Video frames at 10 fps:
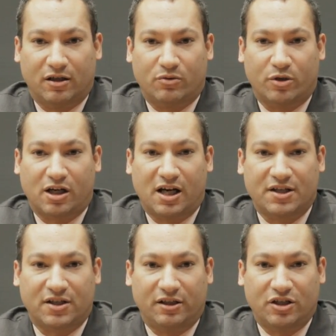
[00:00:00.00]
We're
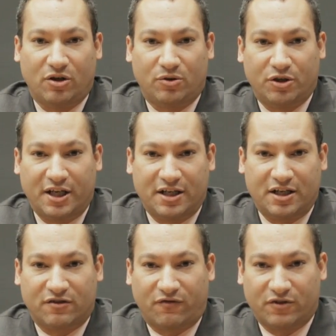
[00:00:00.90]
constantly told that it
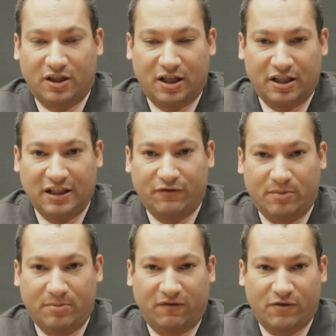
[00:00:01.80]
is evil
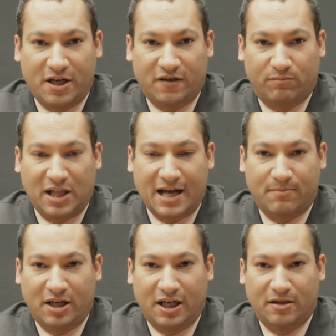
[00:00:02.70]
to be afraid of
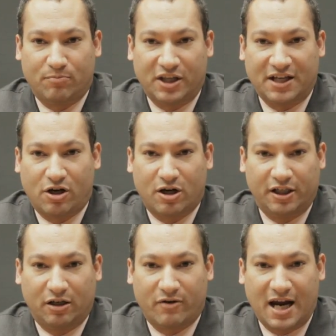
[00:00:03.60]
black men, but that's
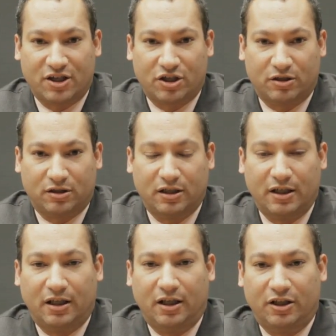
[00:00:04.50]
hardly irrational.
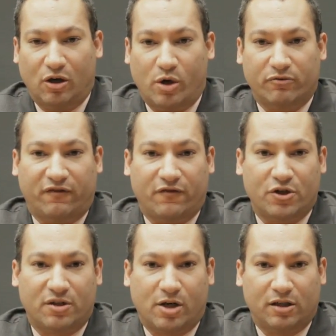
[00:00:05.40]
One
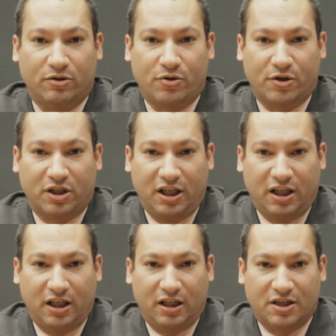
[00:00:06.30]
referred to Martin Luther
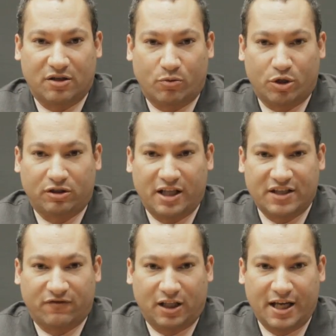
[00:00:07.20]
King as the
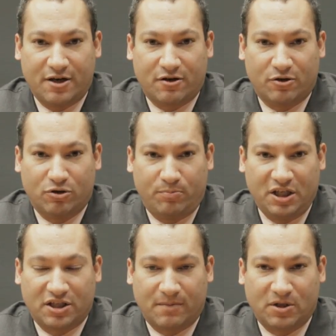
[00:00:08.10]
world-class philanderer who
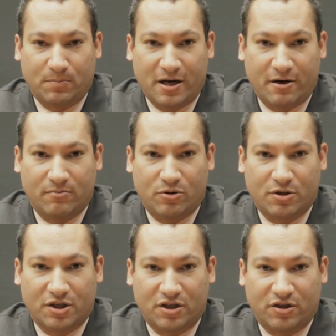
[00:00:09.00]
beats up his
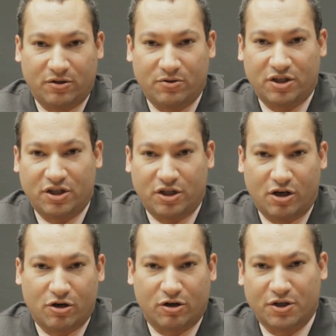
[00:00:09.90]
paramours and seduces
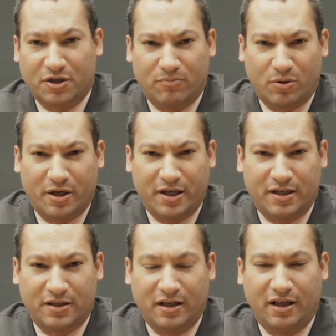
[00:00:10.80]
young girls and
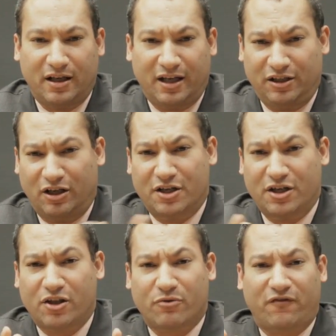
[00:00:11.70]
boys. And
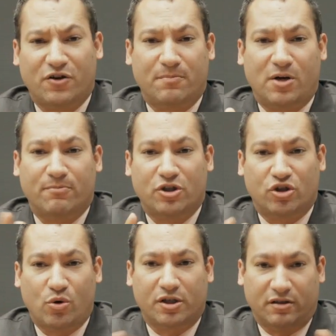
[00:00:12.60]
another referred to Barbara
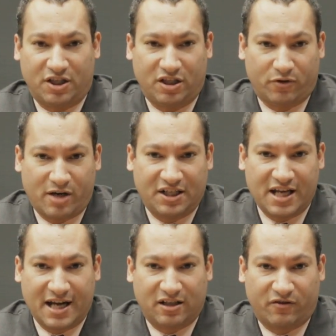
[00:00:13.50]
Jordan, the civil rights
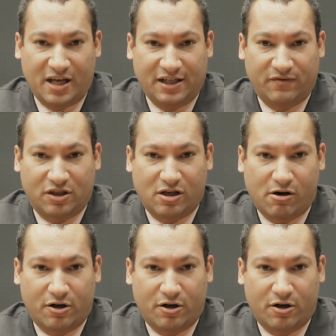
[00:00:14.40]
activist and